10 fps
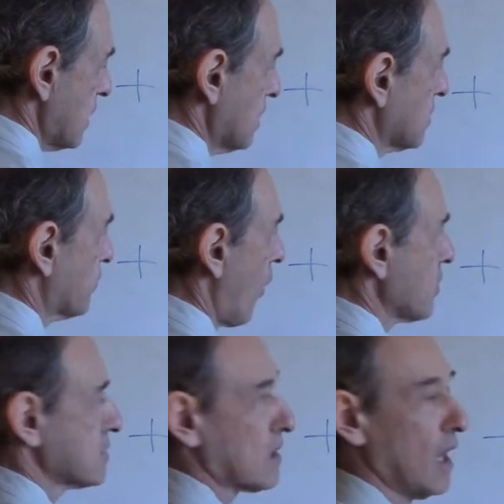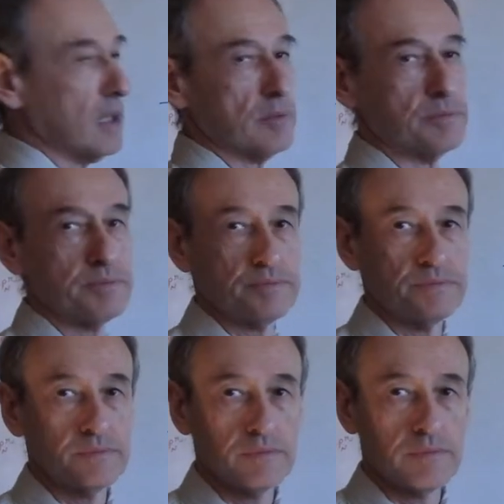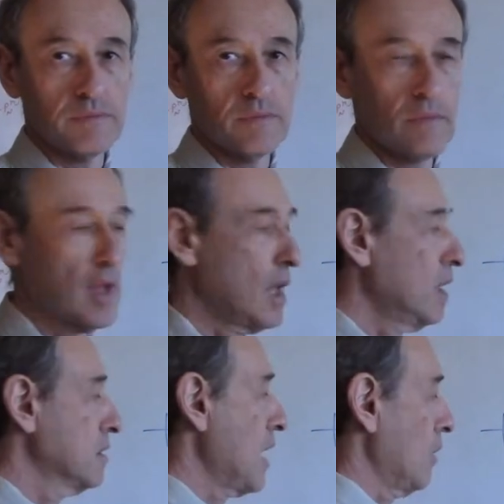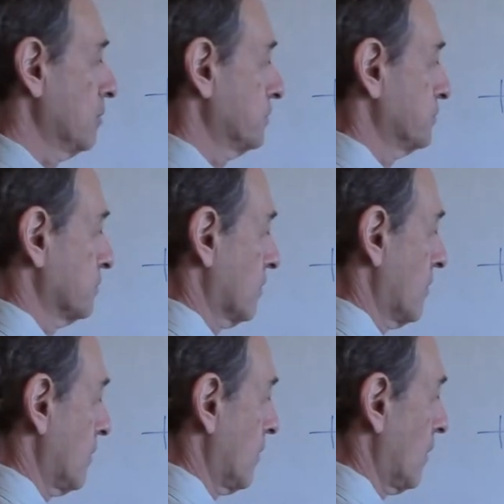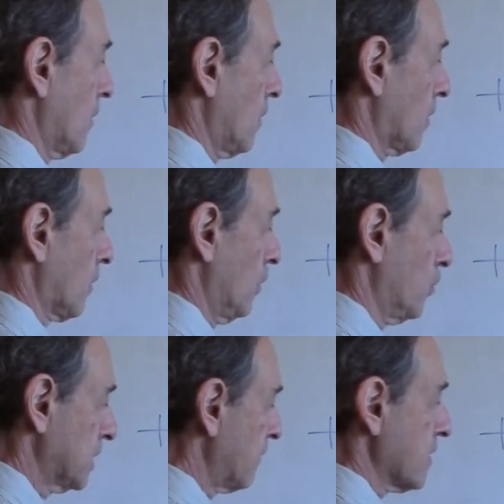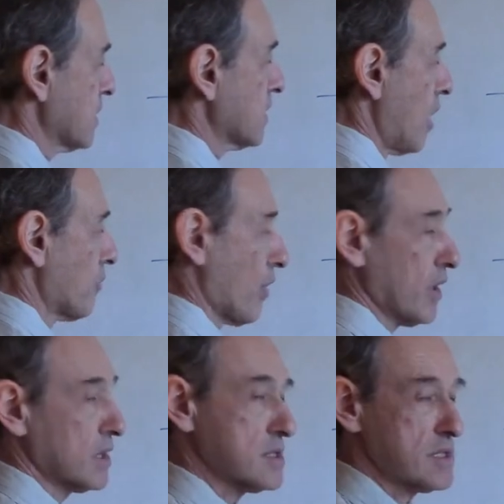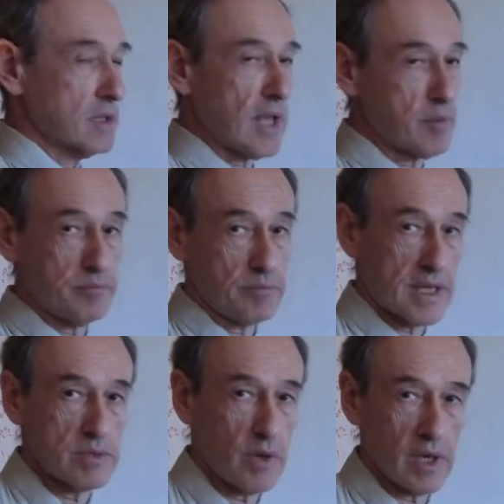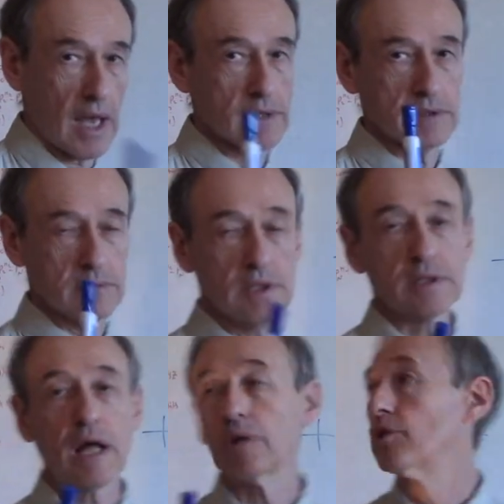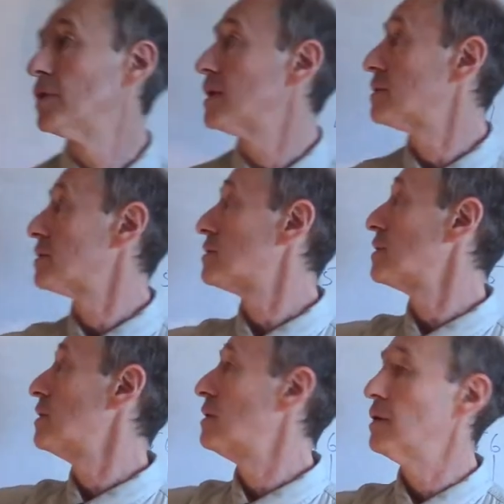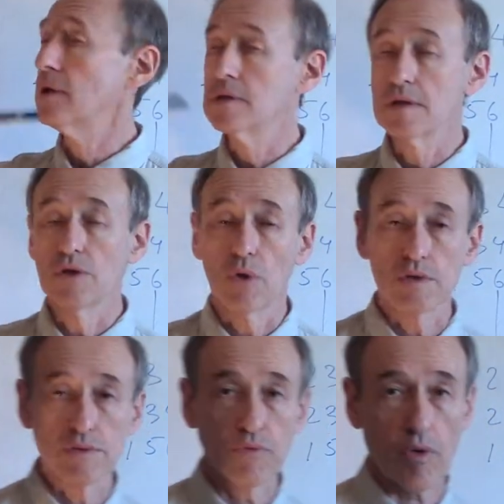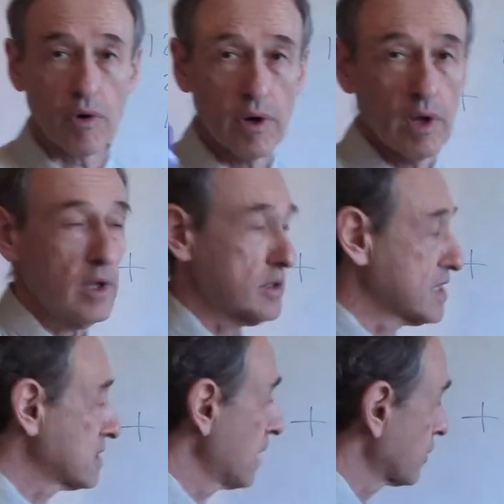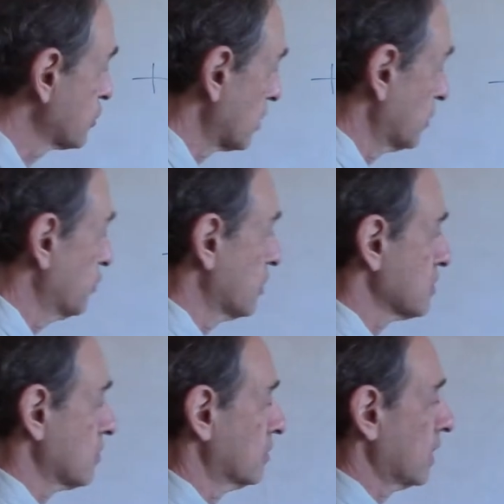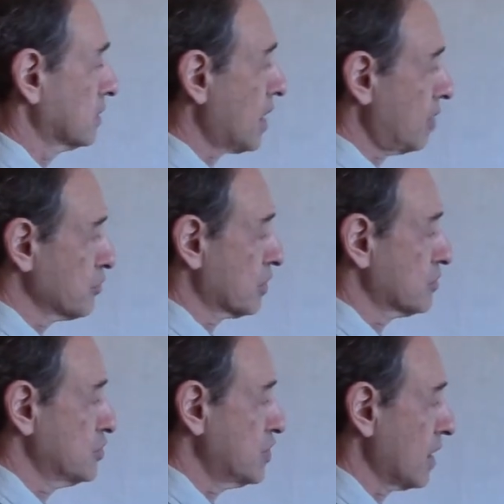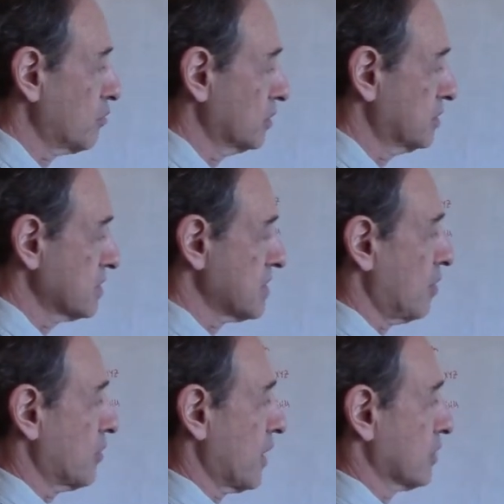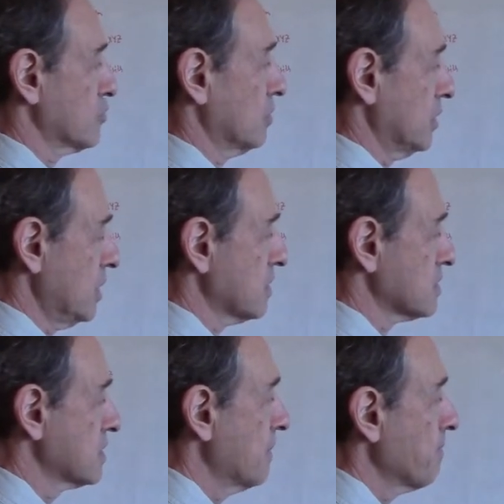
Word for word: in the first column. Now, whatever that number is, and I, by the way, I did calculate it uh, in the notes for this lecture at unizor.com, you can check what this number actually is.